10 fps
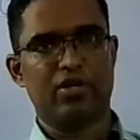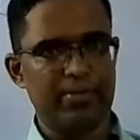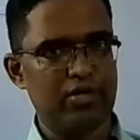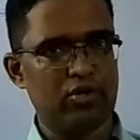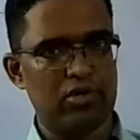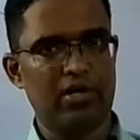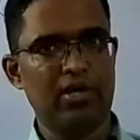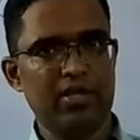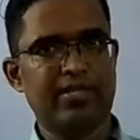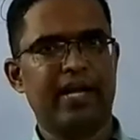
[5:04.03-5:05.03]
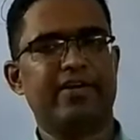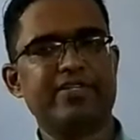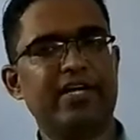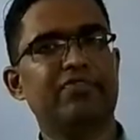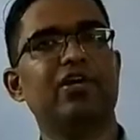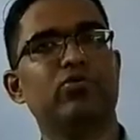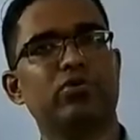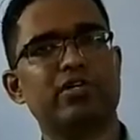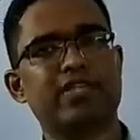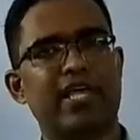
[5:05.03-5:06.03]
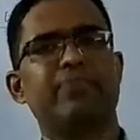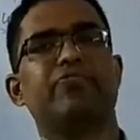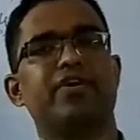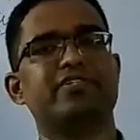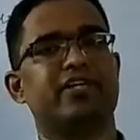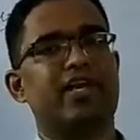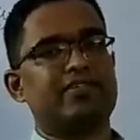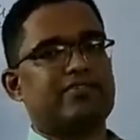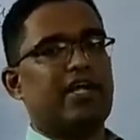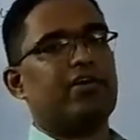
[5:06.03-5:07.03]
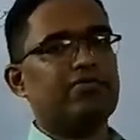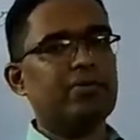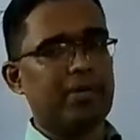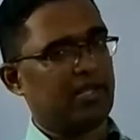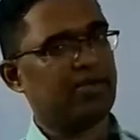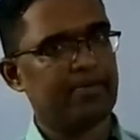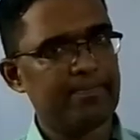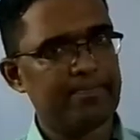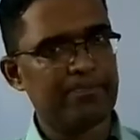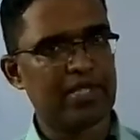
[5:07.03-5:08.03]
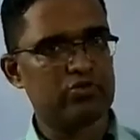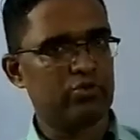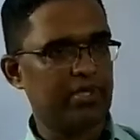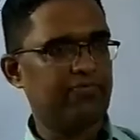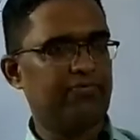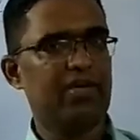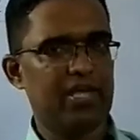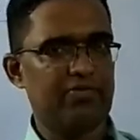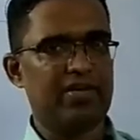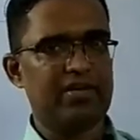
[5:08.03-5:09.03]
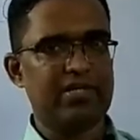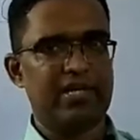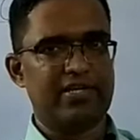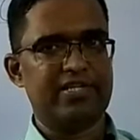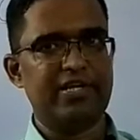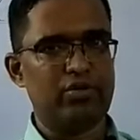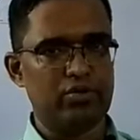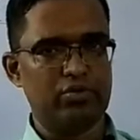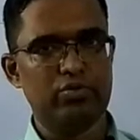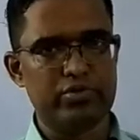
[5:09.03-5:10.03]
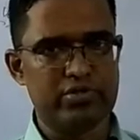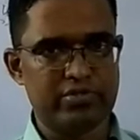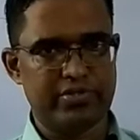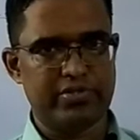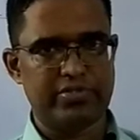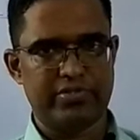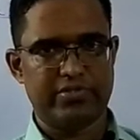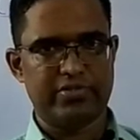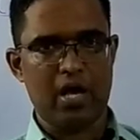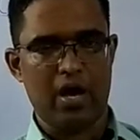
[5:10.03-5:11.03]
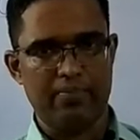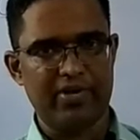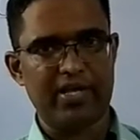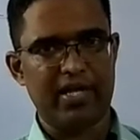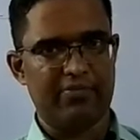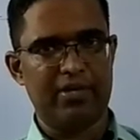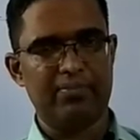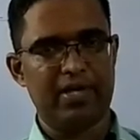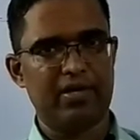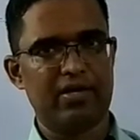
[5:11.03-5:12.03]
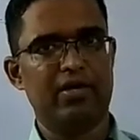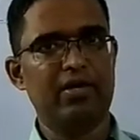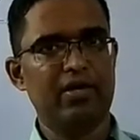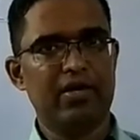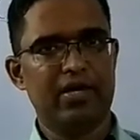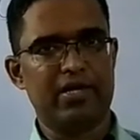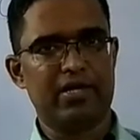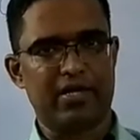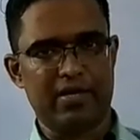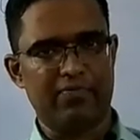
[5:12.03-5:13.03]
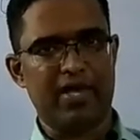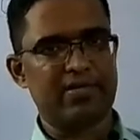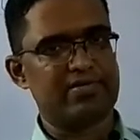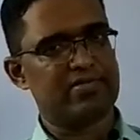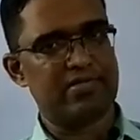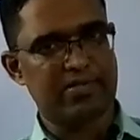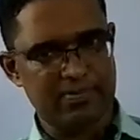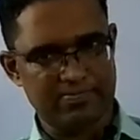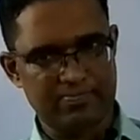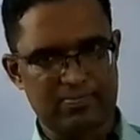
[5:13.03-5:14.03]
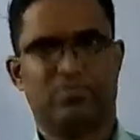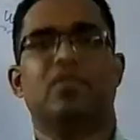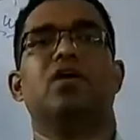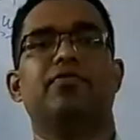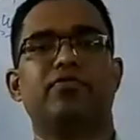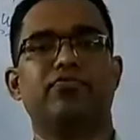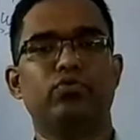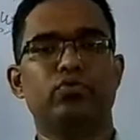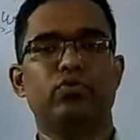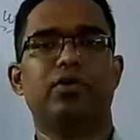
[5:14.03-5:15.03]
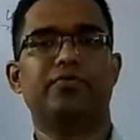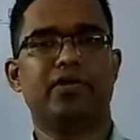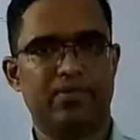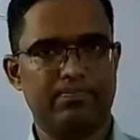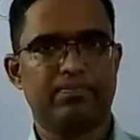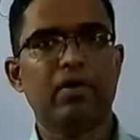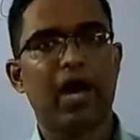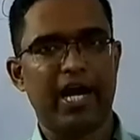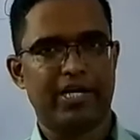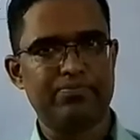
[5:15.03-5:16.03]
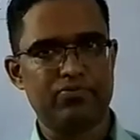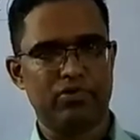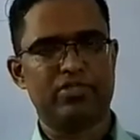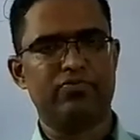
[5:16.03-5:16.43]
the government told, that receipt will do the same function as that of the money. So if you give that receipt to someone, he will be giving us our food, our items,